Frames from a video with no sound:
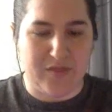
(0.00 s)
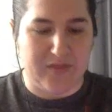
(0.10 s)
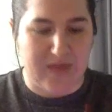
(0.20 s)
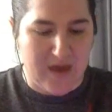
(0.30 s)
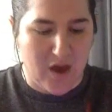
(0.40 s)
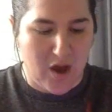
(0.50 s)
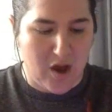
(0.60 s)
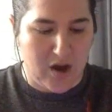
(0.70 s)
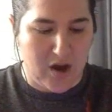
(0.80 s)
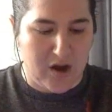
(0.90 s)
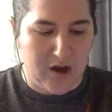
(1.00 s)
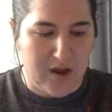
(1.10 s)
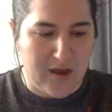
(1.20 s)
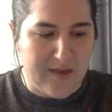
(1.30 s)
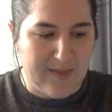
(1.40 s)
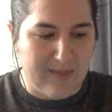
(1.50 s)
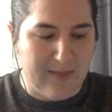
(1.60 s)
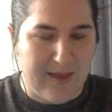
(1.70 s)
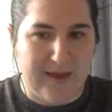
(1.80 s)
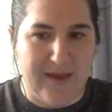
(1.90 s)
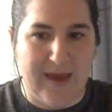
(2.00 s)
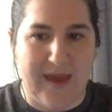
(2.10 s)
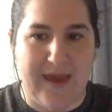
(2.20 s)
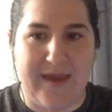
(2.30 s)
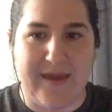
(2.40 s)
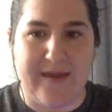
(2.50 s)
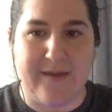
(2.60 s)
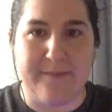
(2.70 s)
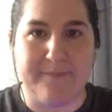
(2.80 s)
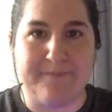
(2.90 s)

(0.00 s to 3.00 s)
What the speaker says: they are like a